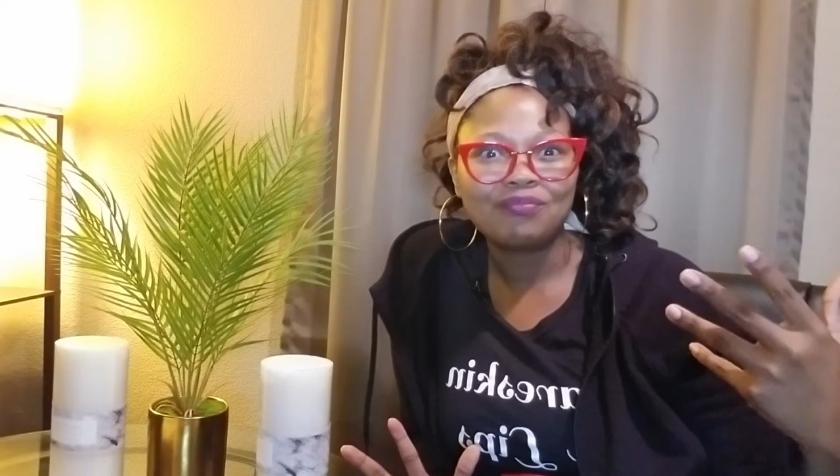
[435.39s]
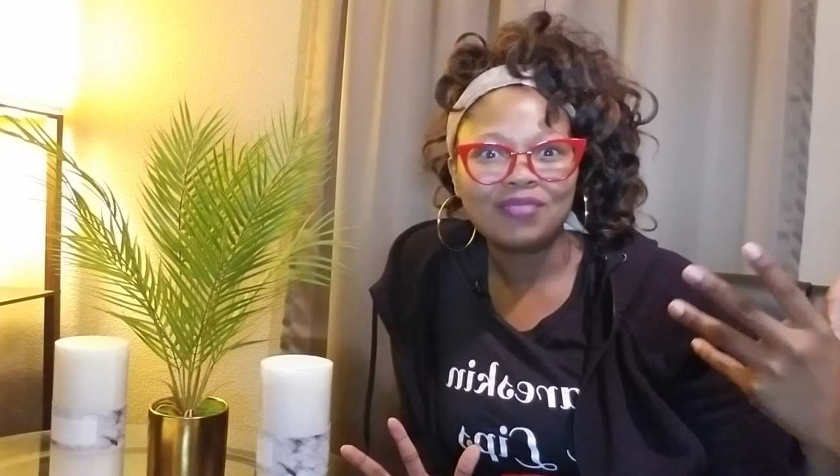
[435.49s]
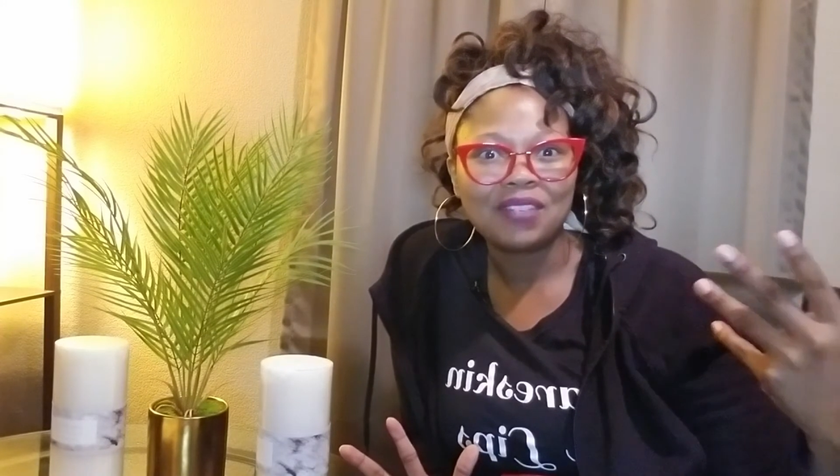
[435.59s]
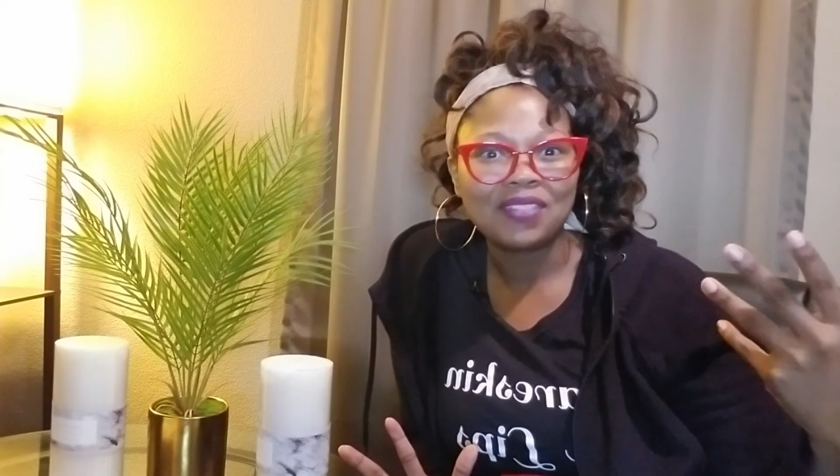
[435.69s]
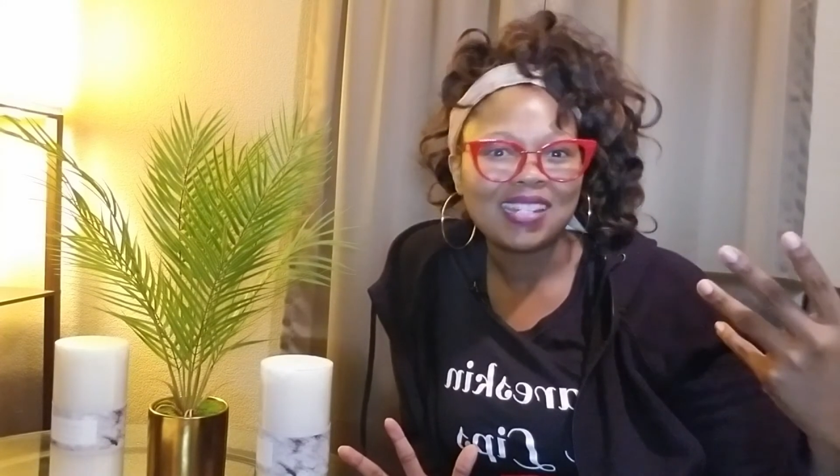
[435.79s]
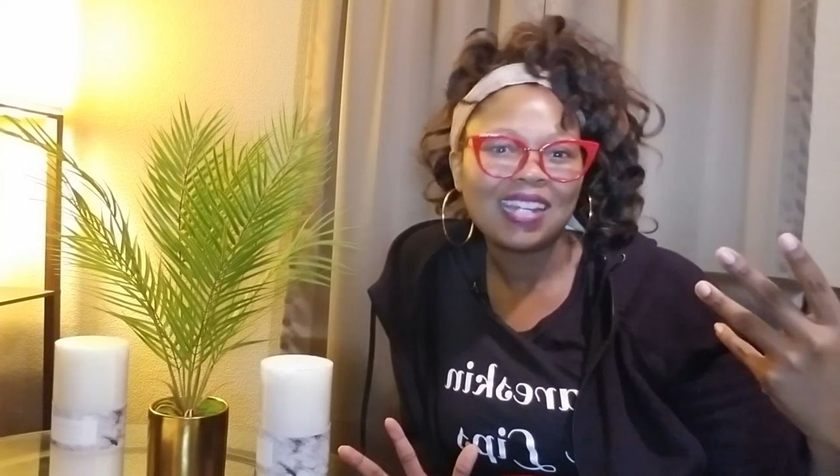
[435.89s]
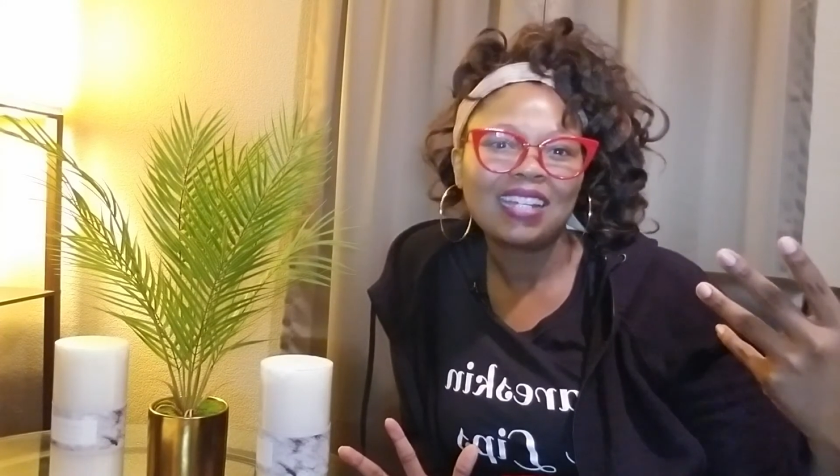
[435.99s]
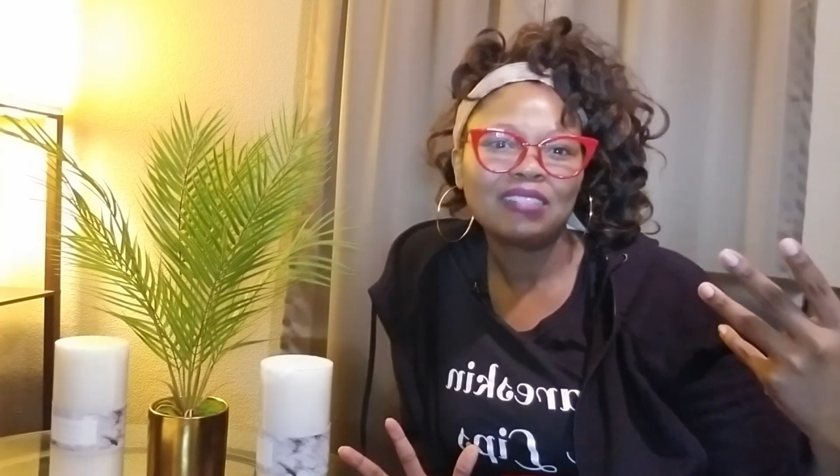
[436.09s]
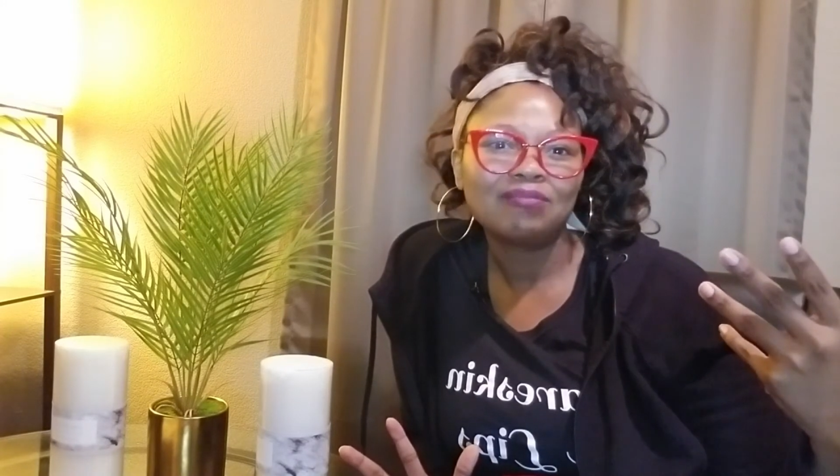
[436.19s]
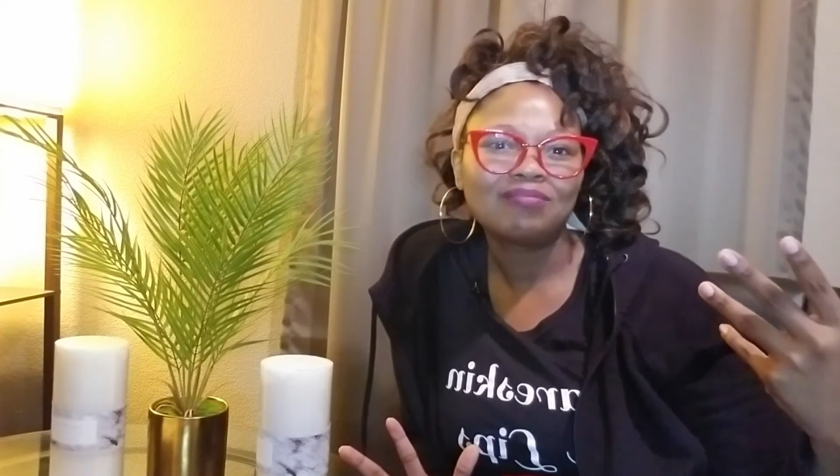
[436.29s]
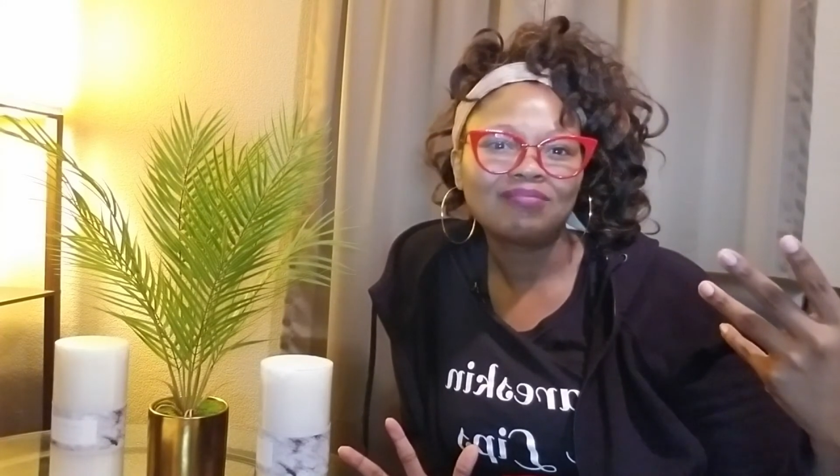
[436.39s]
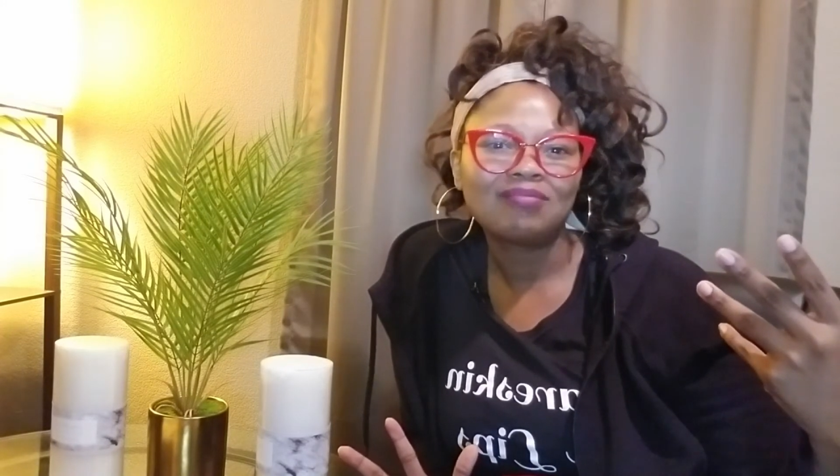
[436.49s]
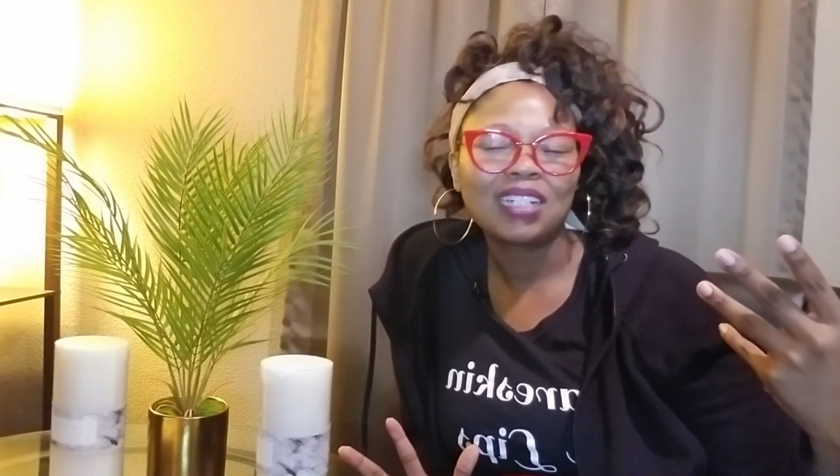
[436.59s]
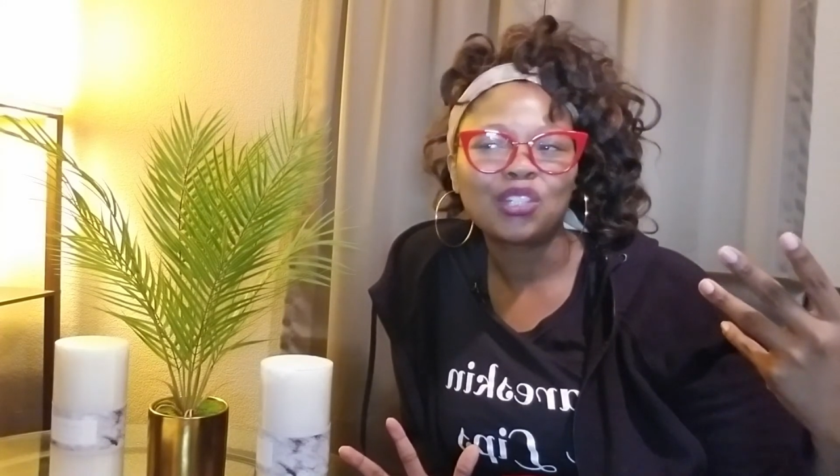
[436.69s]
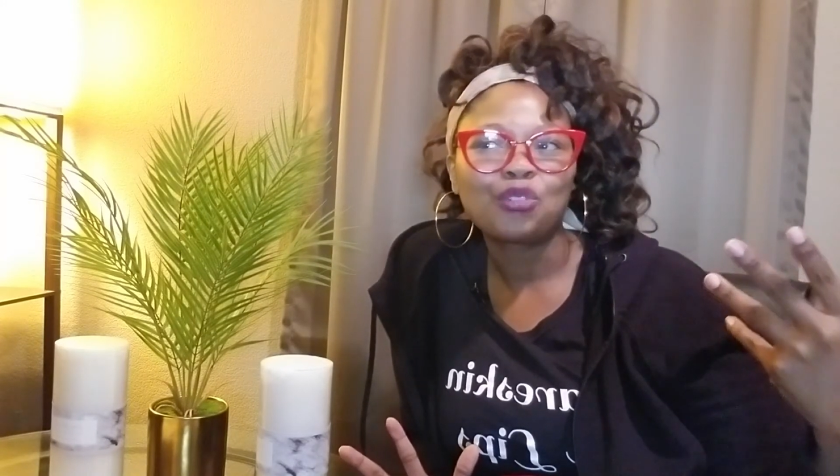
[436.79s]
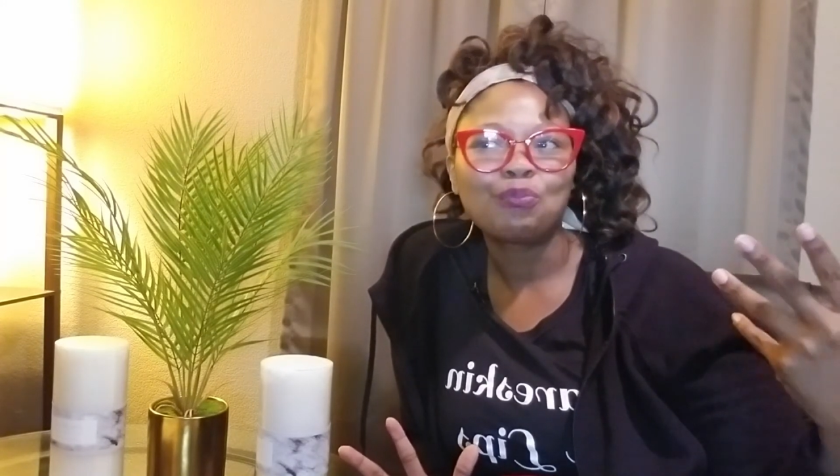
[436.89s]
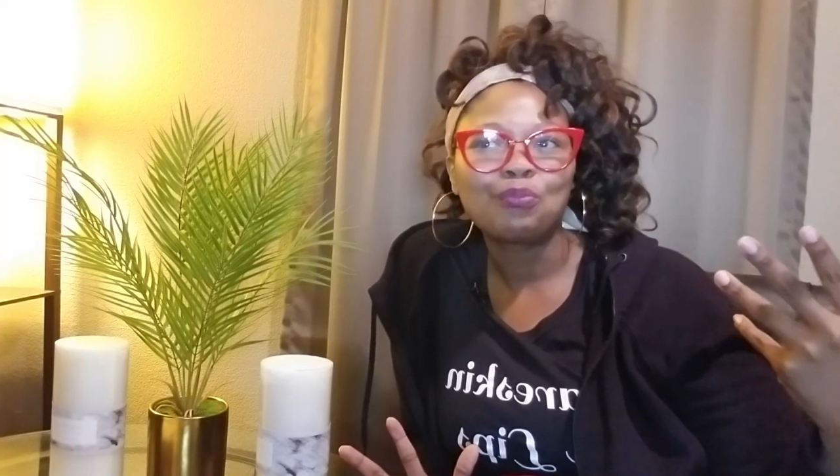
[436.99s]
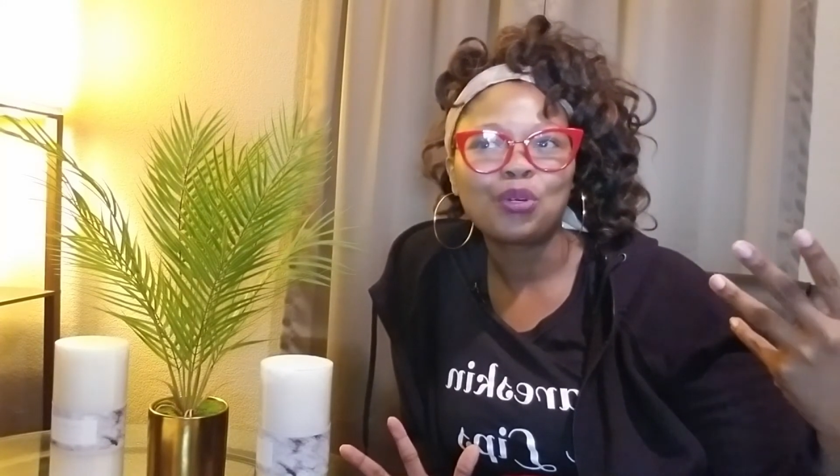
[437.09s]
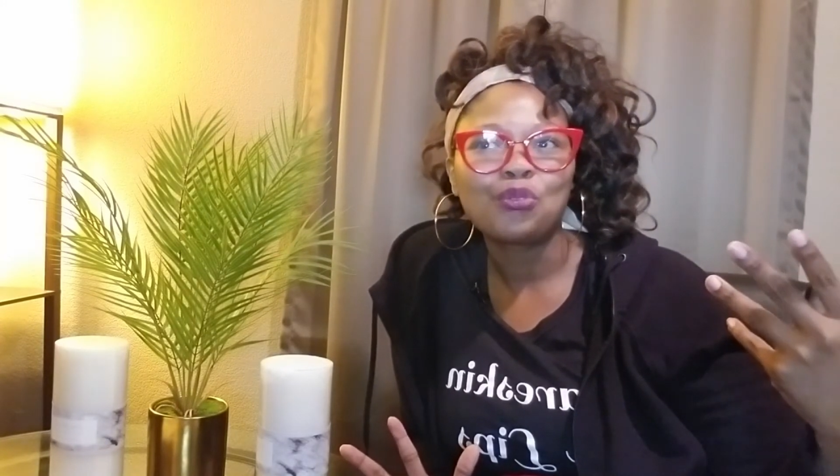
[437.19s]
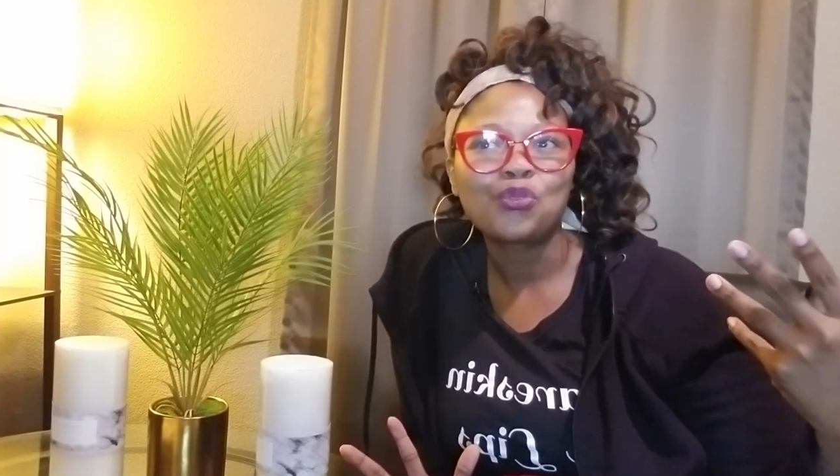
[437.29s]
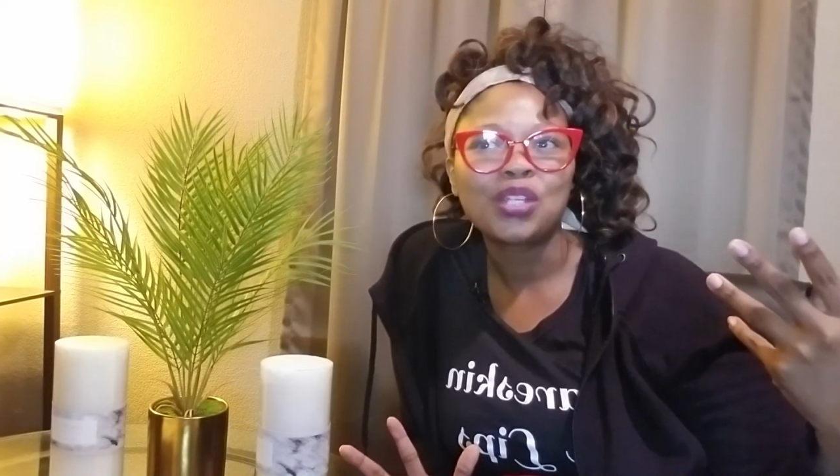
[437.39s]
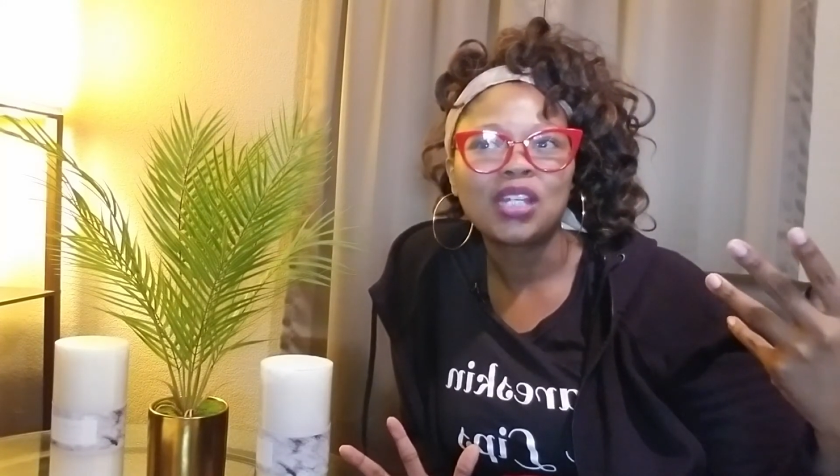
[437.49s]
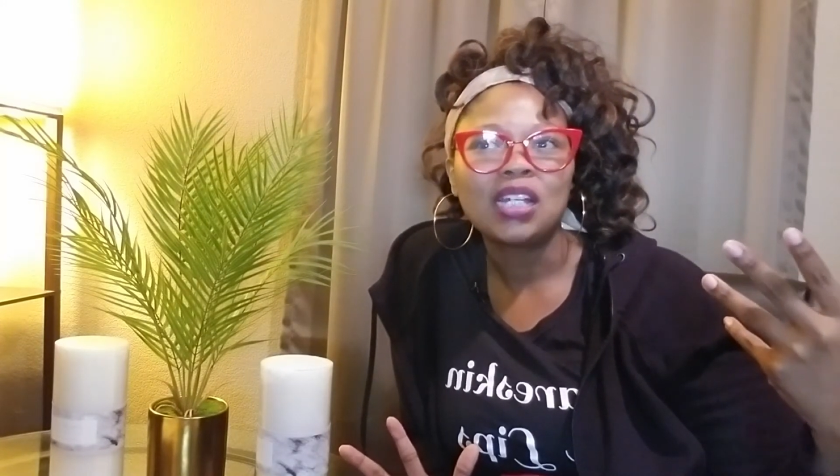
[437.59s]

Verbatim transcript: devastated. Like they're both